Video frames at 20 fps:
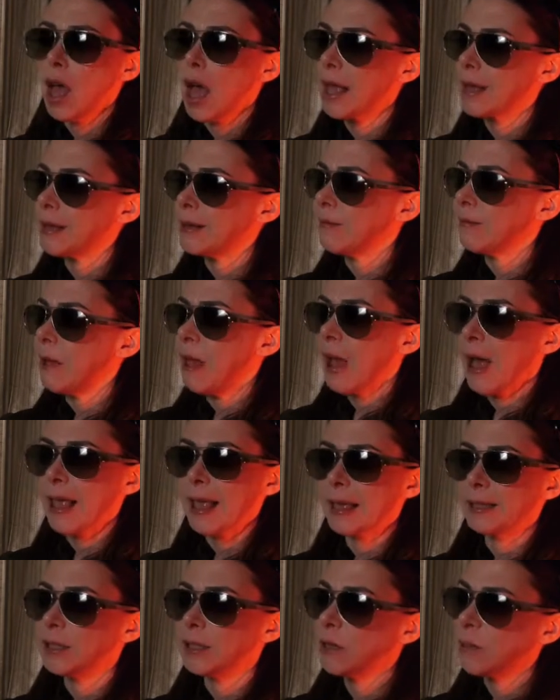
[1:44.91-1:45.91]
I, I
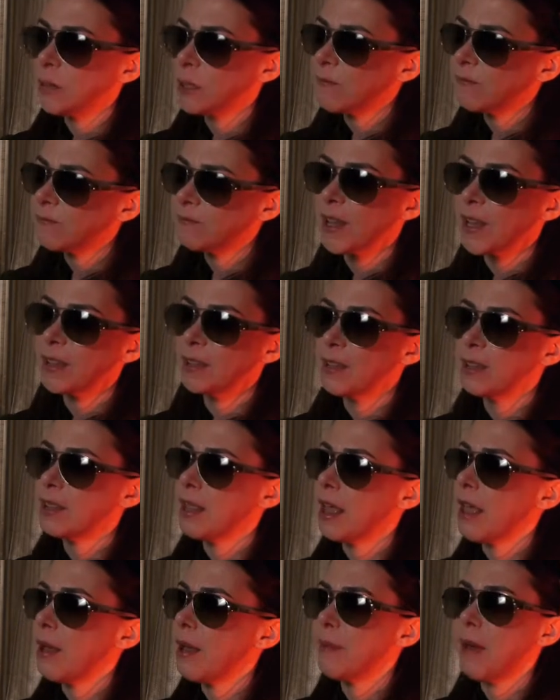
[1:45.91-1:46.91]
had so much faith in
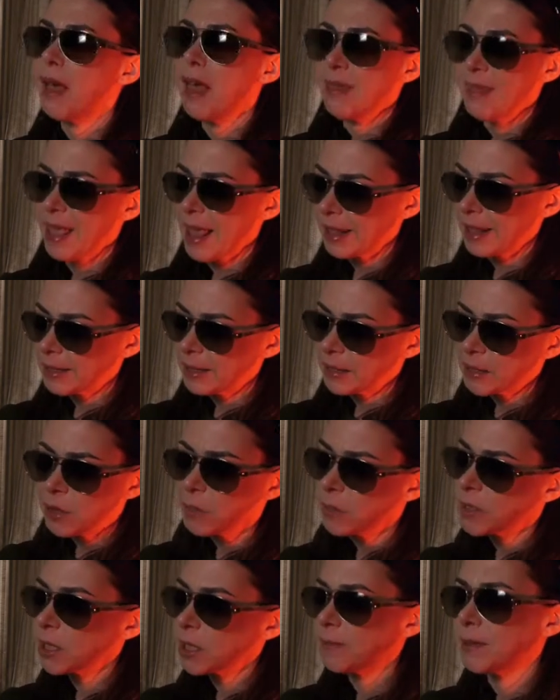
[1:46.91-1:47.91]
them. They had so
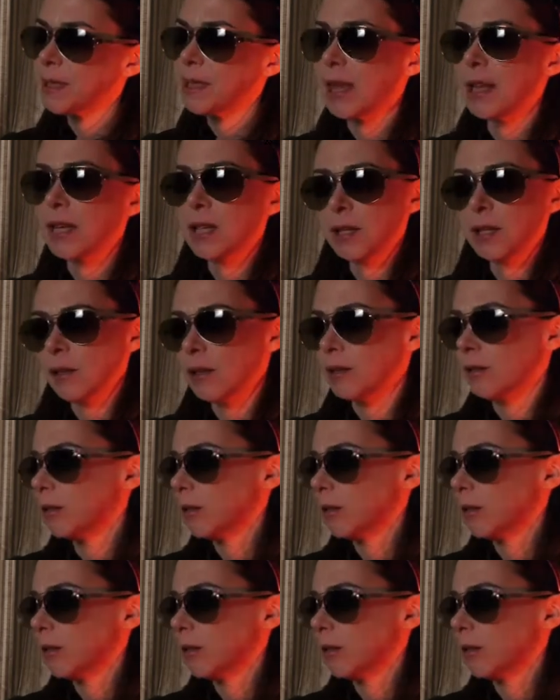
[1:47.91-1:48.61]
much potential.